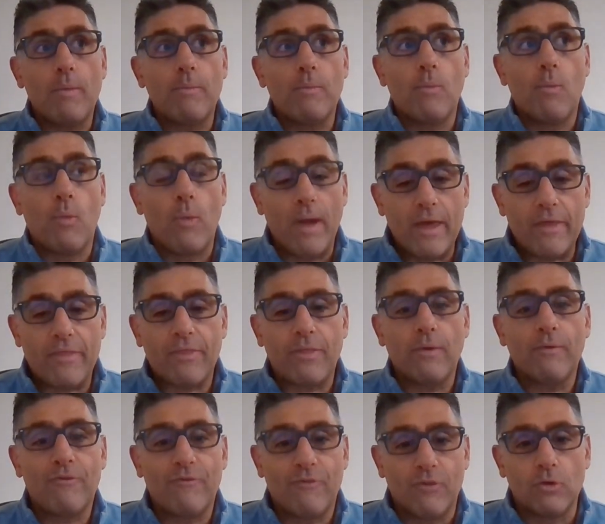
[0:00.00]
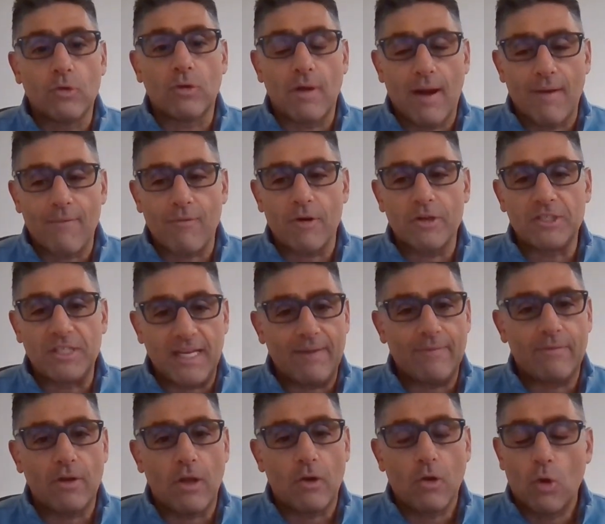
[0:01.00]
with full coverage
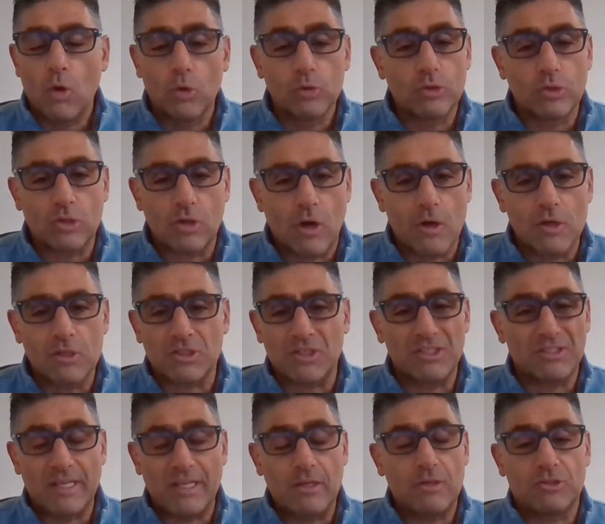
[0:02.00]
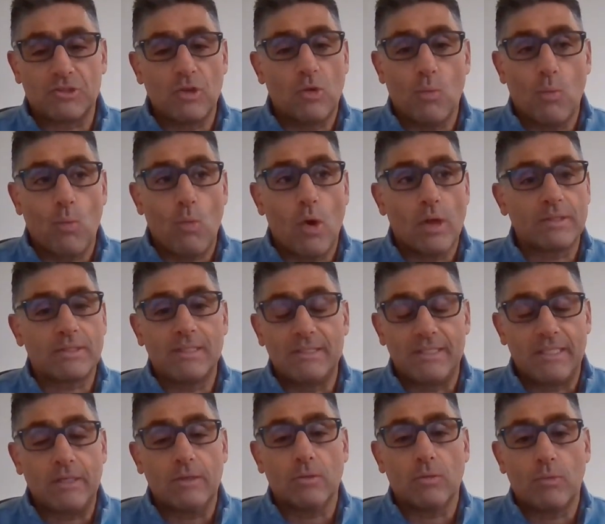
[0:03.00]
even on older cars because they just don't want to
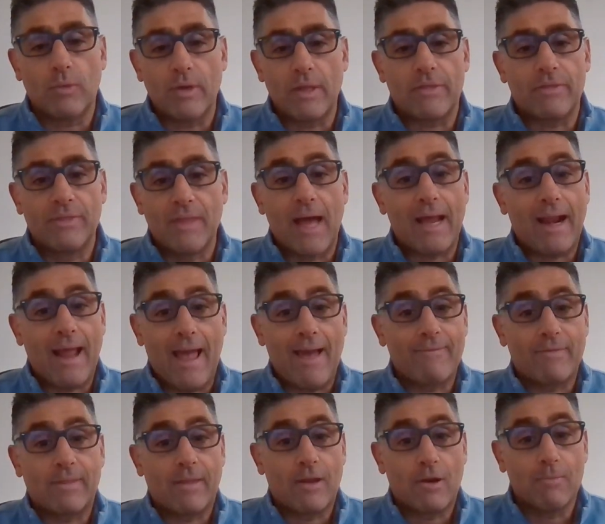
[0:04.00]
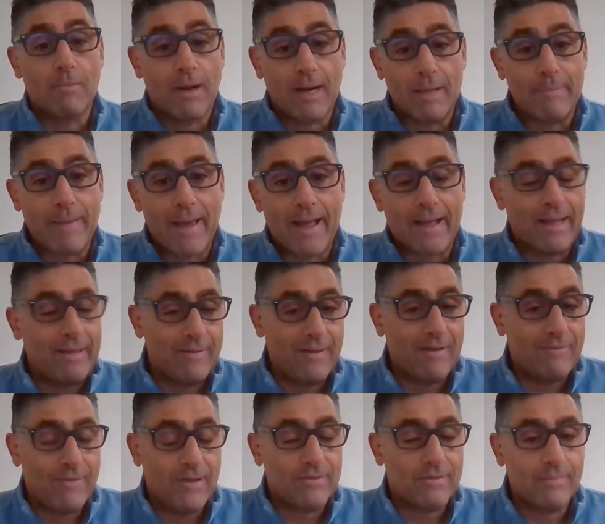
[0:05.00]
deal with not having their money back in the
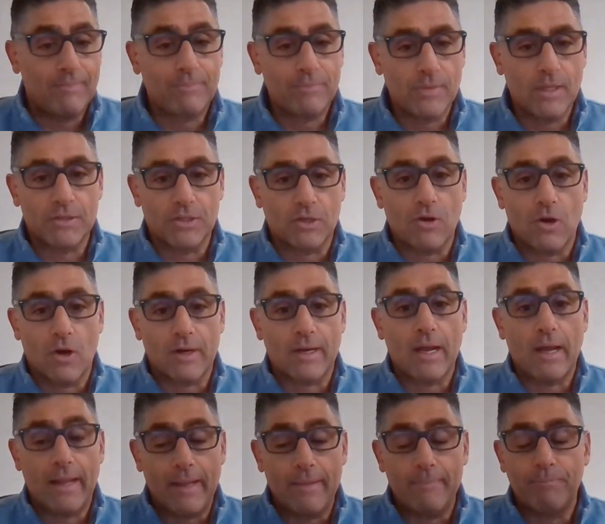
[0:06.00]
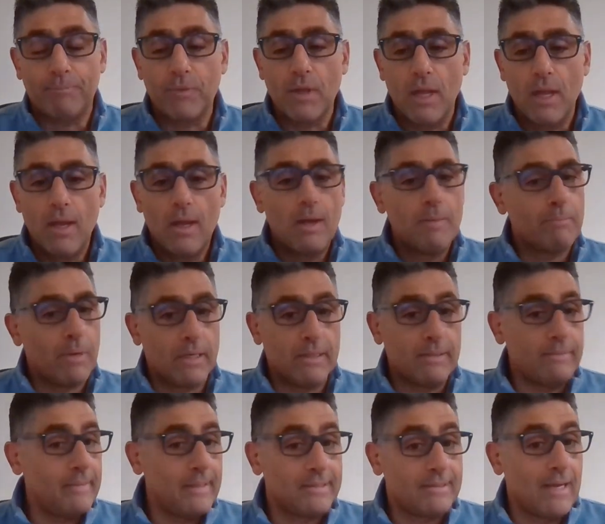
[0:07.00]
event that the car got hit. But
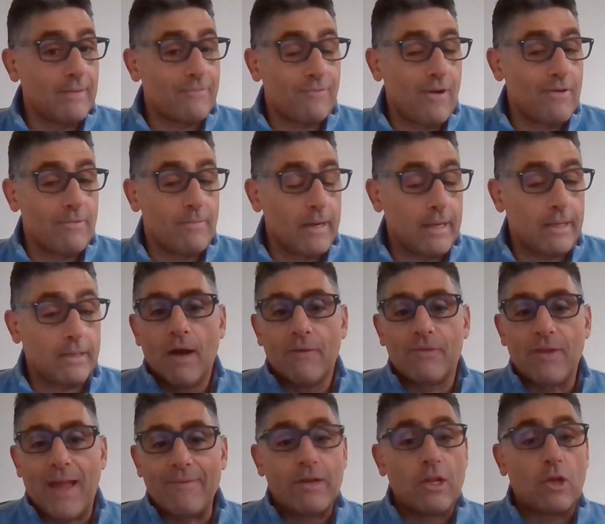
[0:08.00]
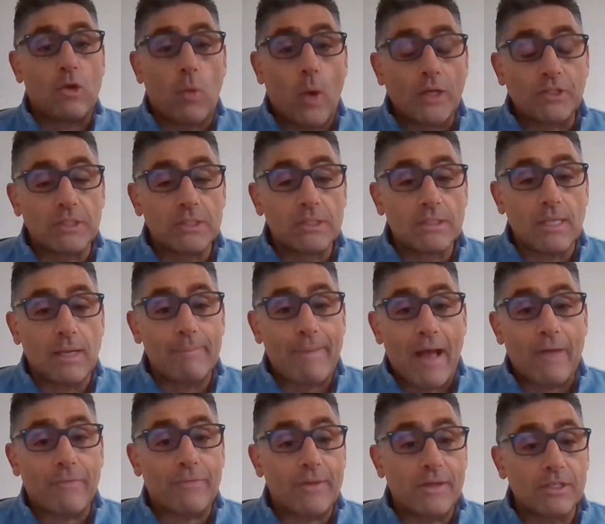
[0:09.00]
it's not for everybody. If you have any questions
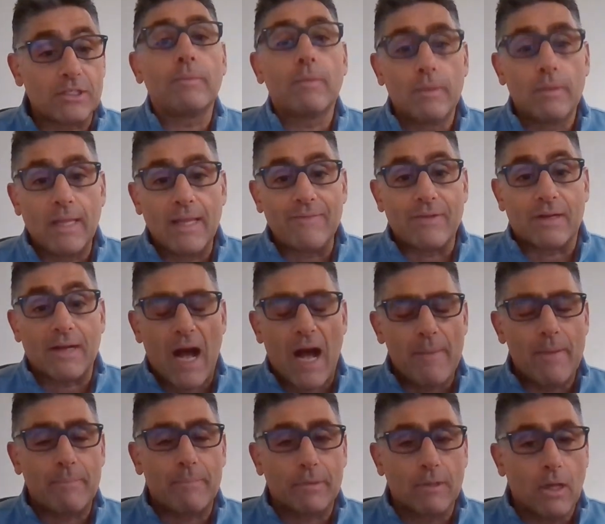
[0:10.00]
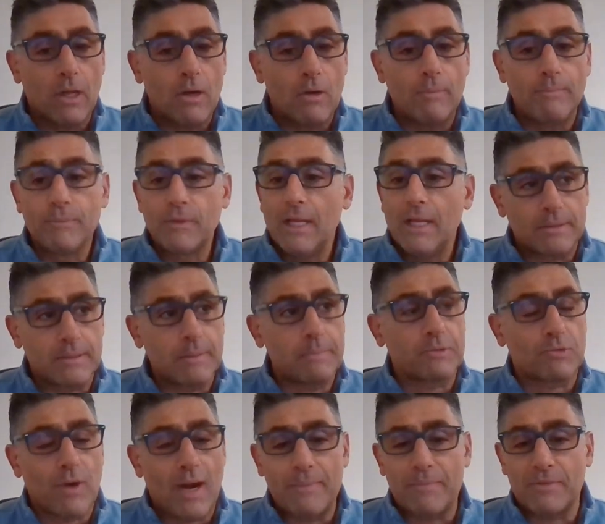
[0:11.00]
about this, leave a comment below.
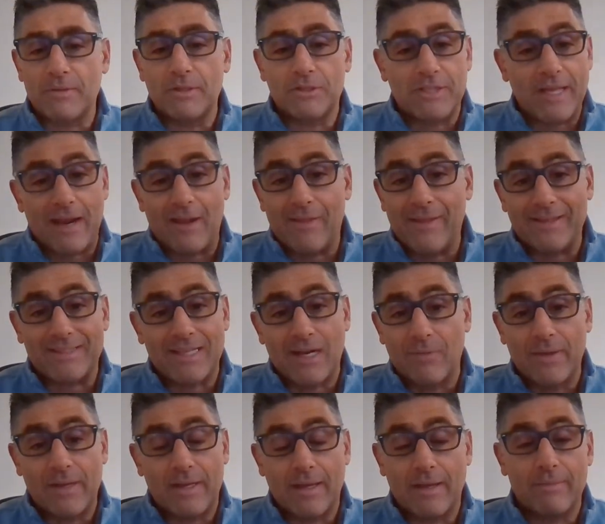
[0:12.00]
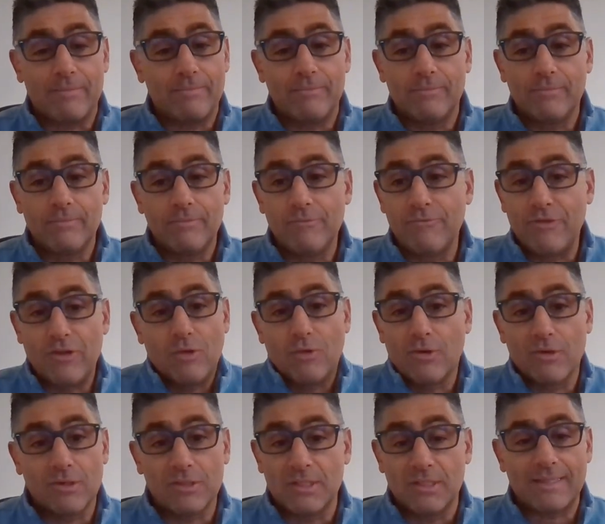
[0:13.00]
Subscribe to the channel. That's how we get
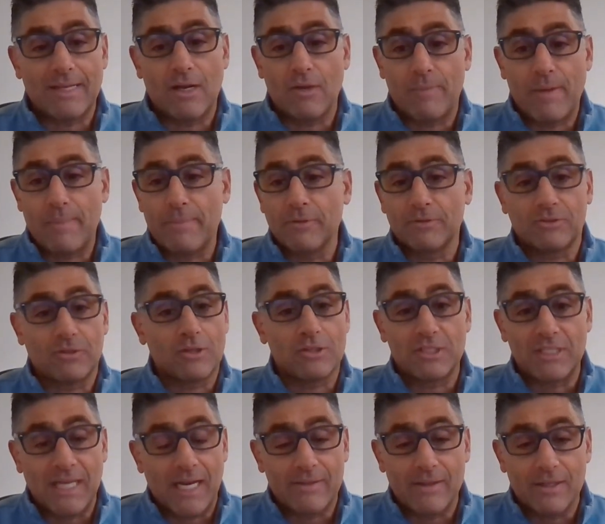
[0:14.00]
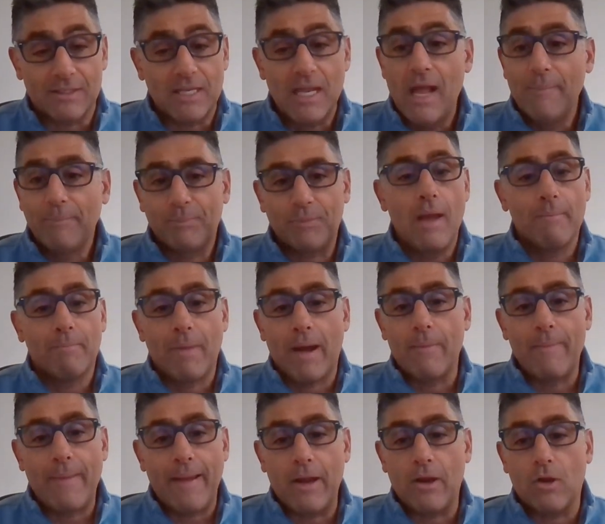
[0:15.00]
viewers and how people start seeing this. My
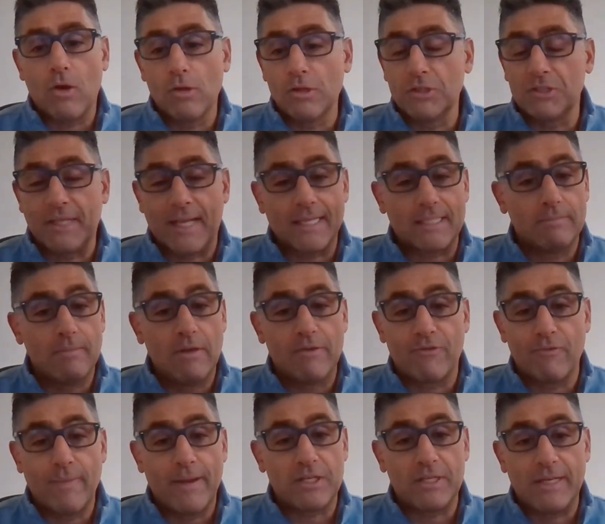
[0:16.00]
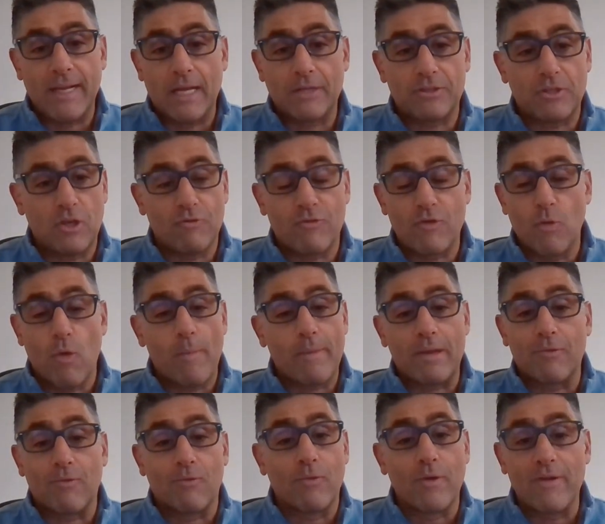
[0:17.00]
main goal is to get some information out to you. If you want me to
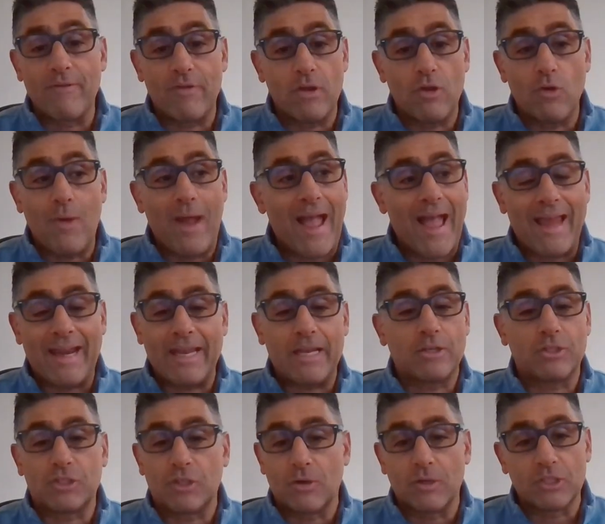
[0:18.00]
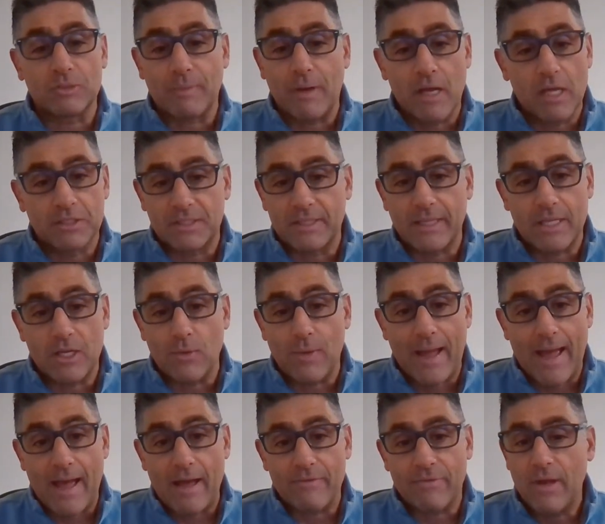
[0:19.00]
review any insurance policy that you
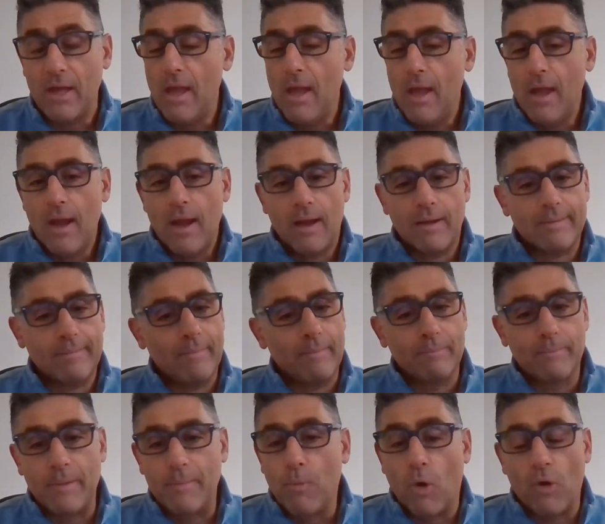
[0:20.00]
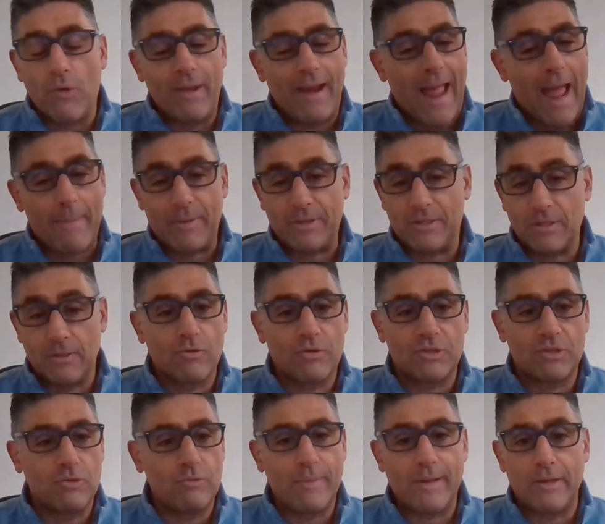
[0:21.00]
have, I'll be more than happy to.
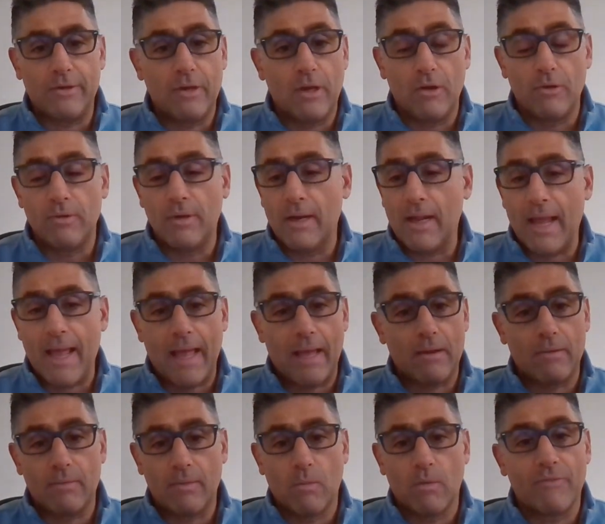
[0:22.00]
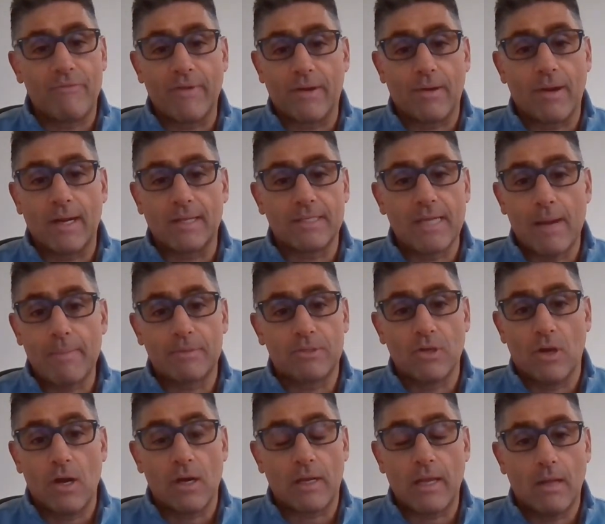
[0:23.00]
Shoot me a note and we'll figure out a time to
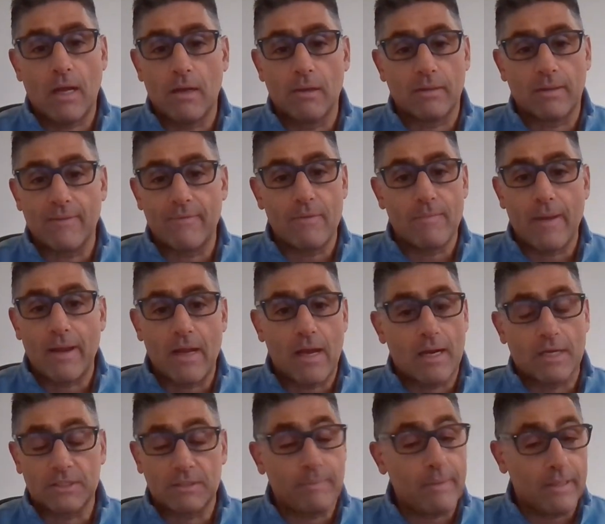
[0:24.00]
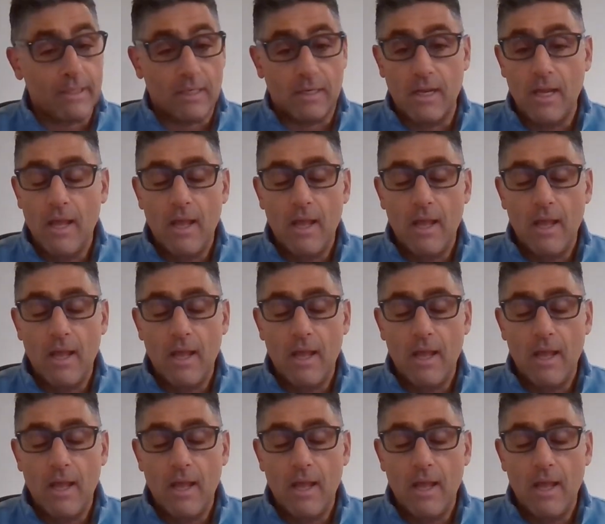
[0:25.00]
talk. I'll give you my honest opinion.